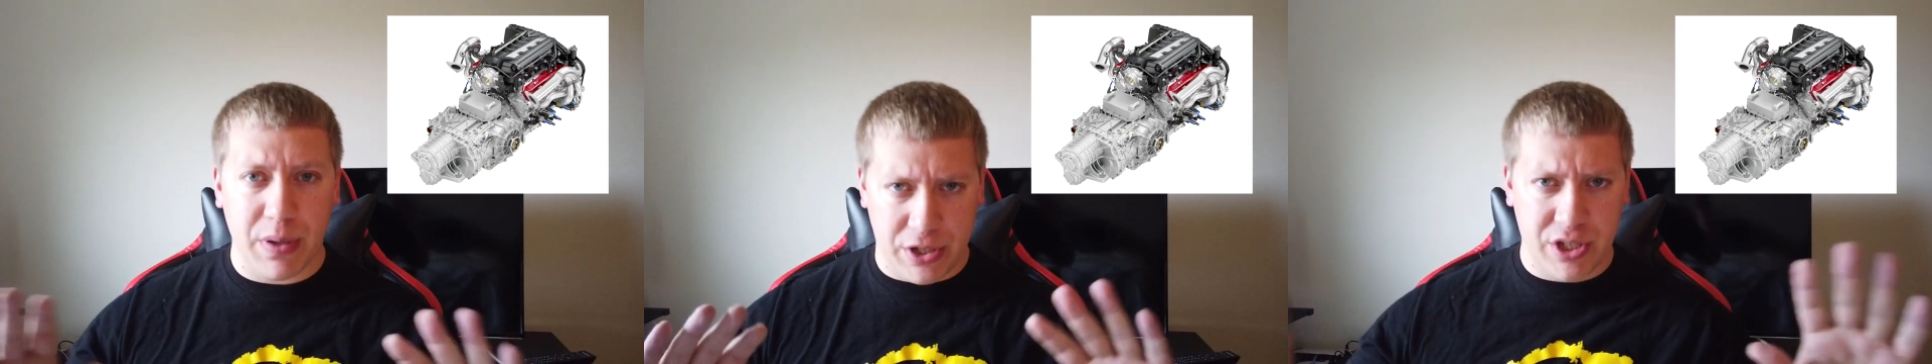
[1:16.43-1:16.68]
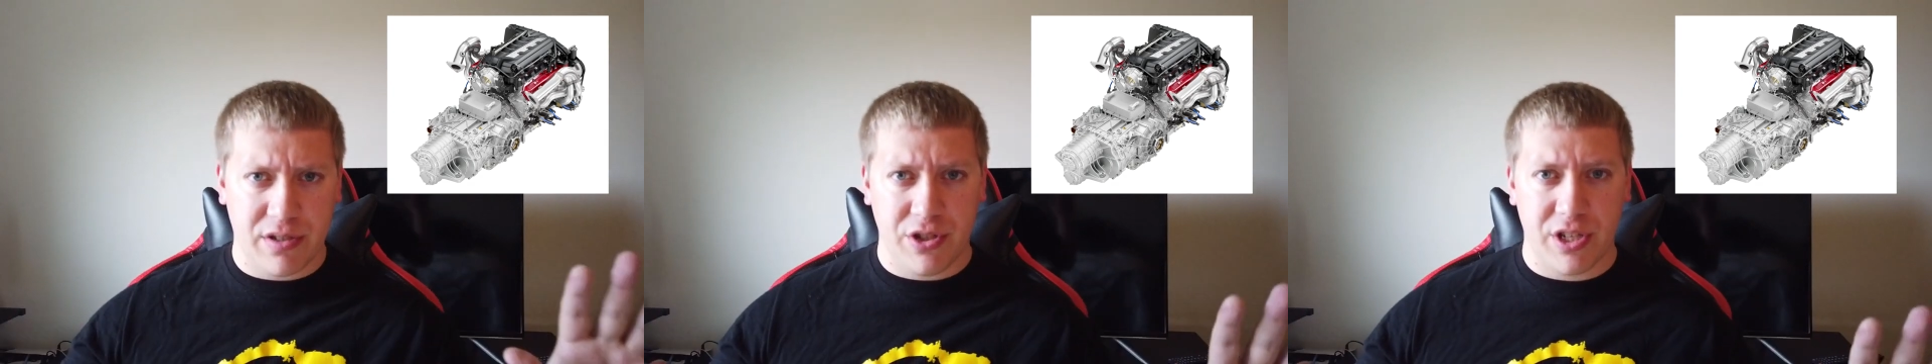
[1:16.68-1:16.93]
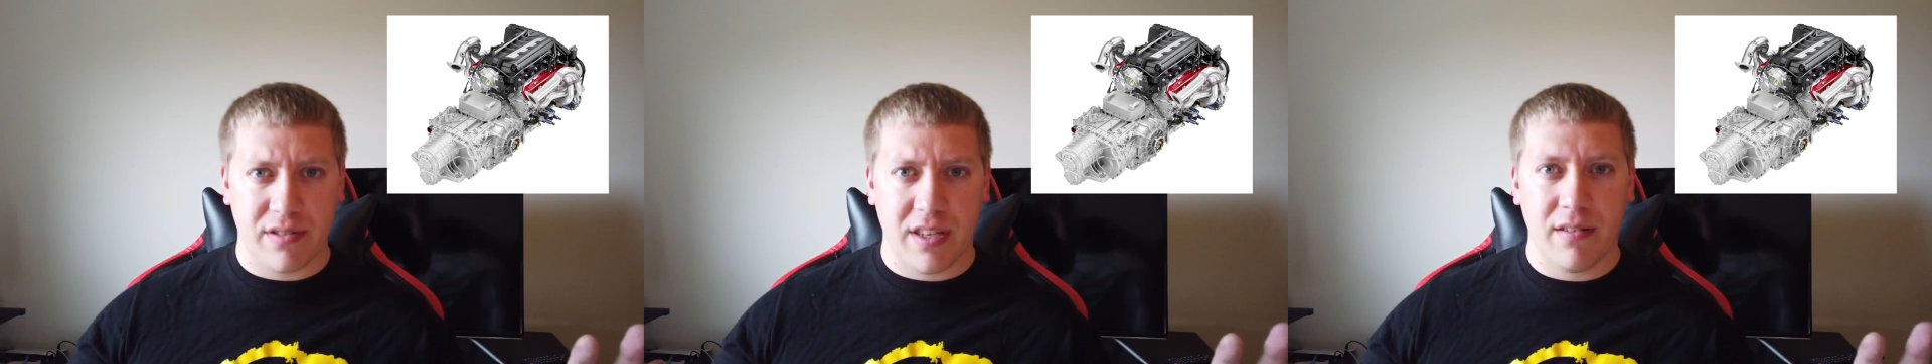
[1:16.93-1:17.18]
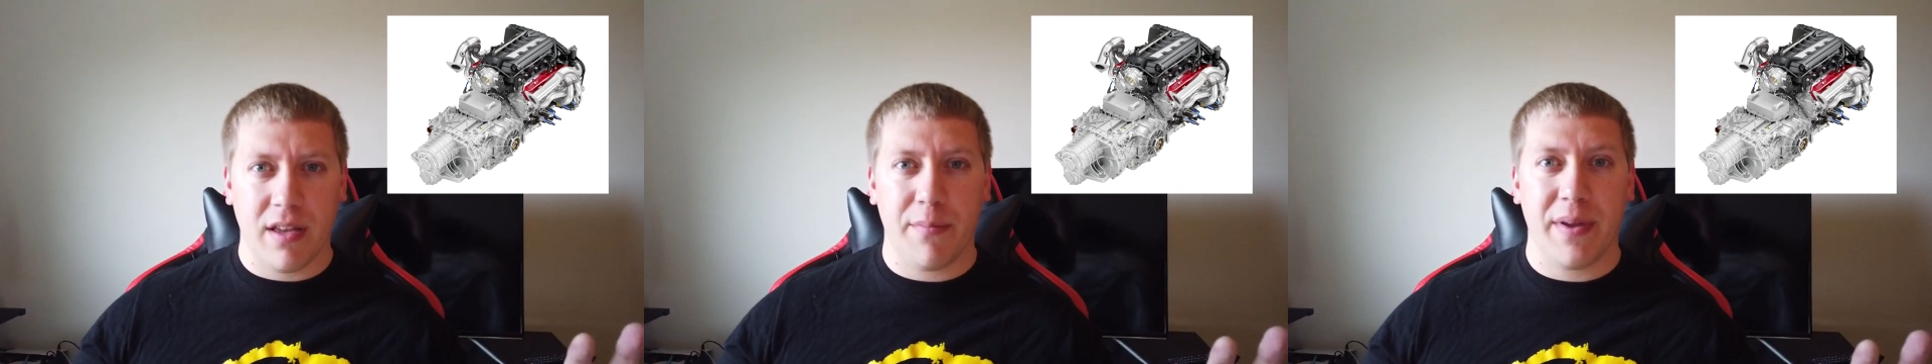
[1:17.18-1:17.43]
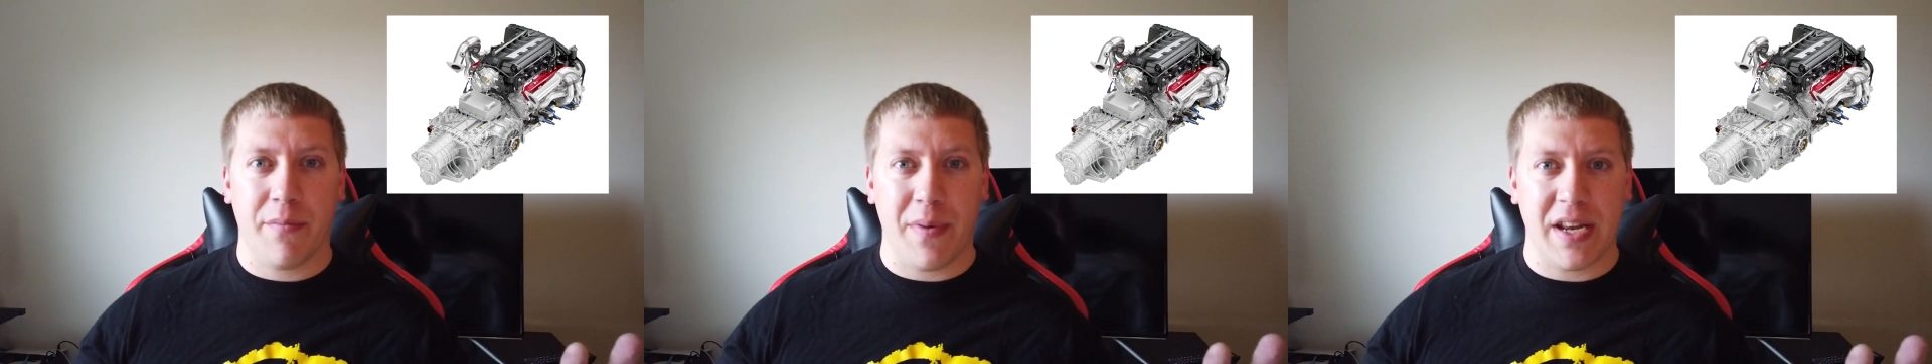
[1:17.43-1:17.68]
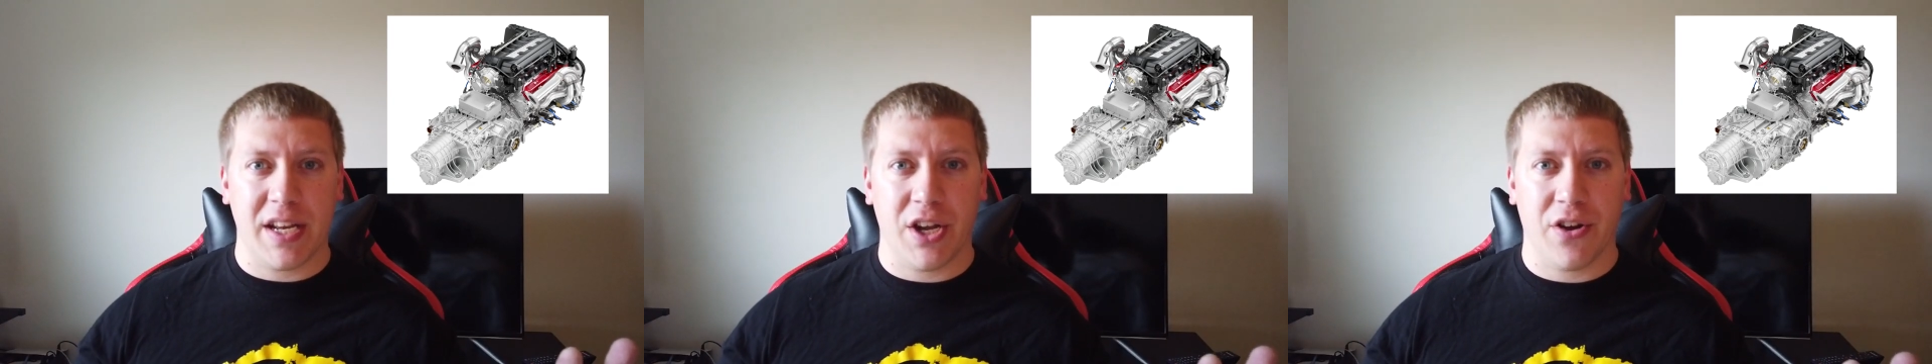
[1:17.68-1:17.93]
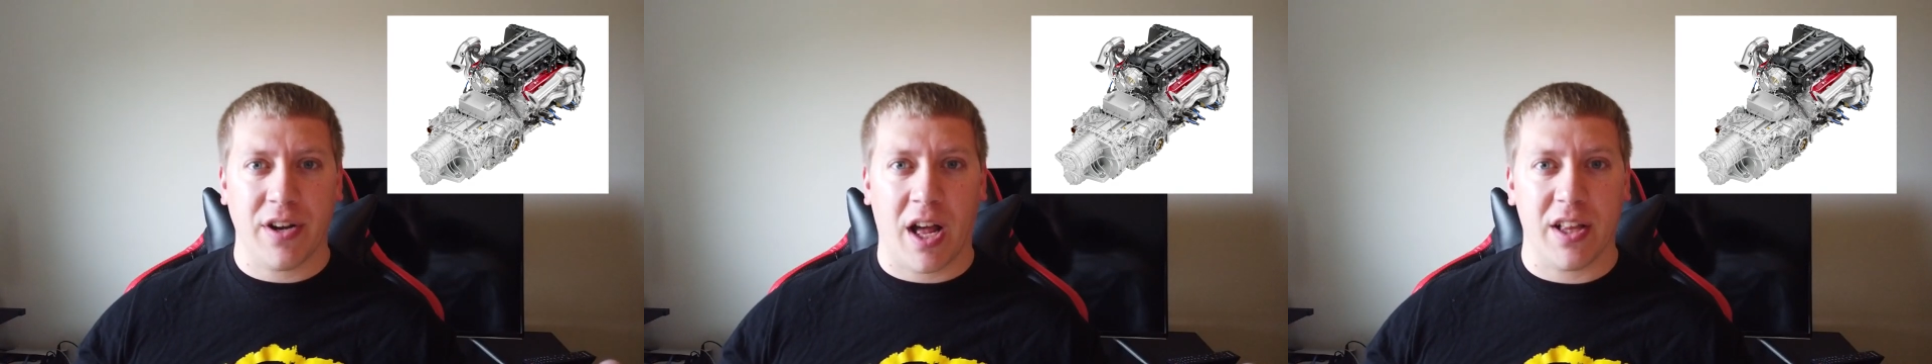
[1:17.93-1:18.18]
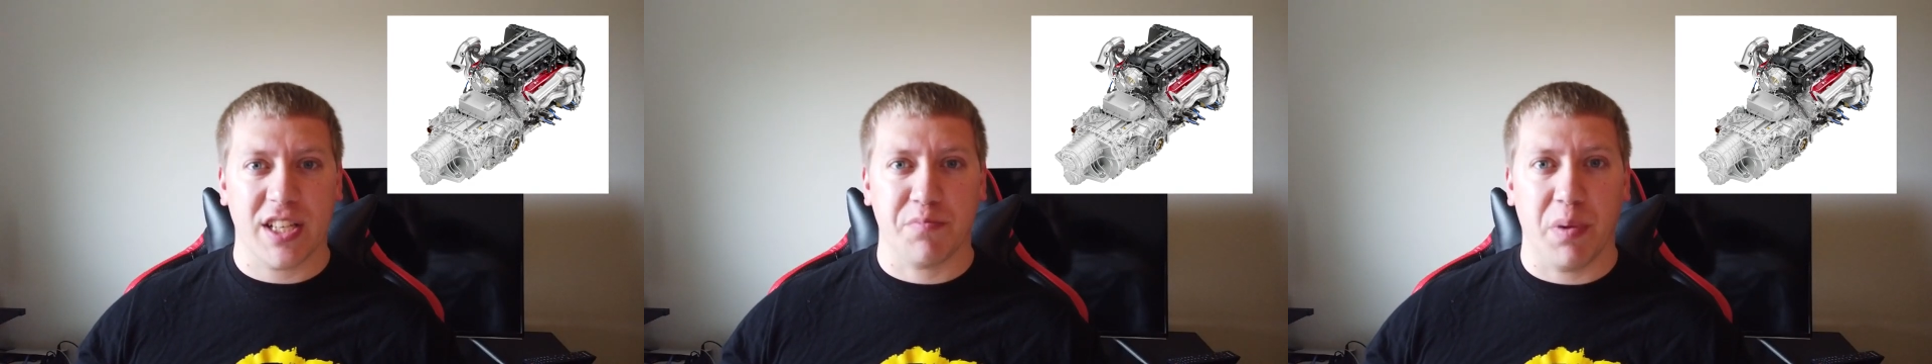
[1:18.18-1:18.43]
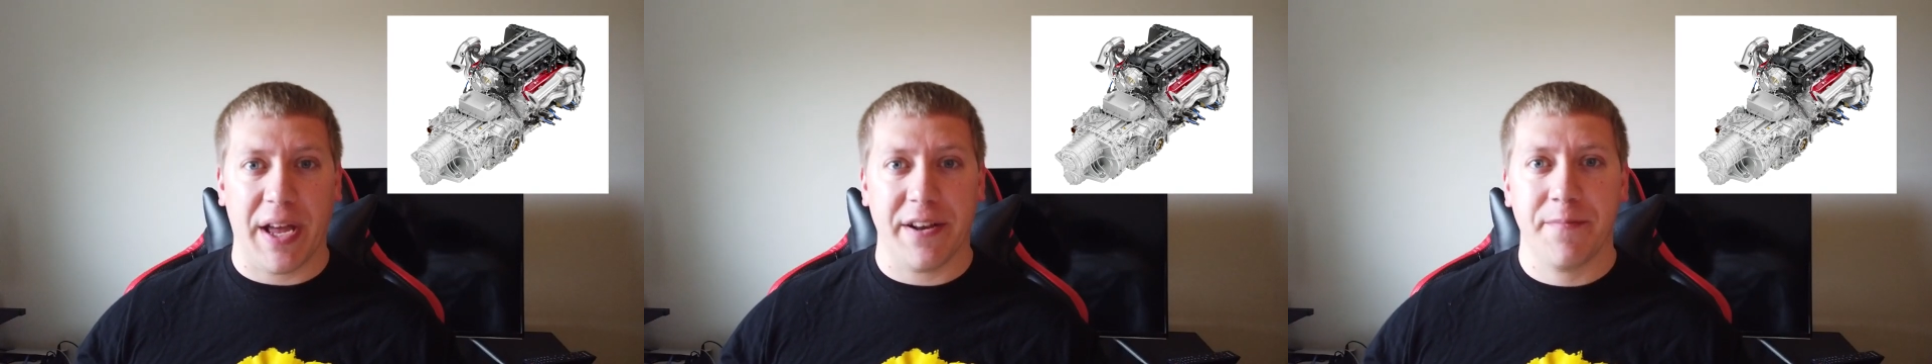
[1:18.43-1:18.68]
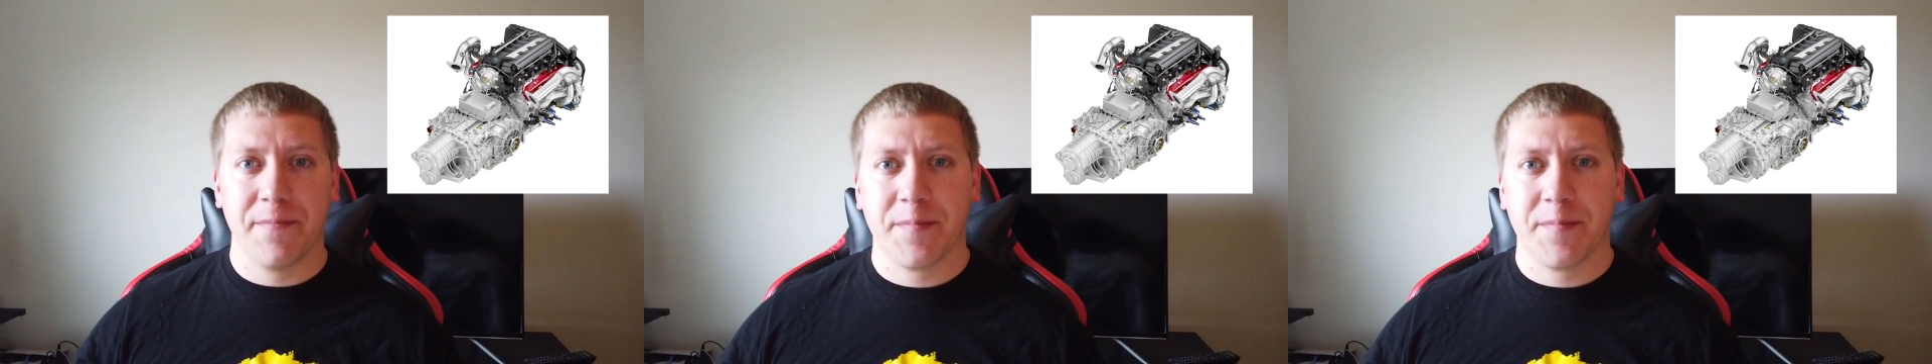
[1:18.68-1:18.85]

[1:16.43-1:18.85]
but just just give me a minute here and I'll explain.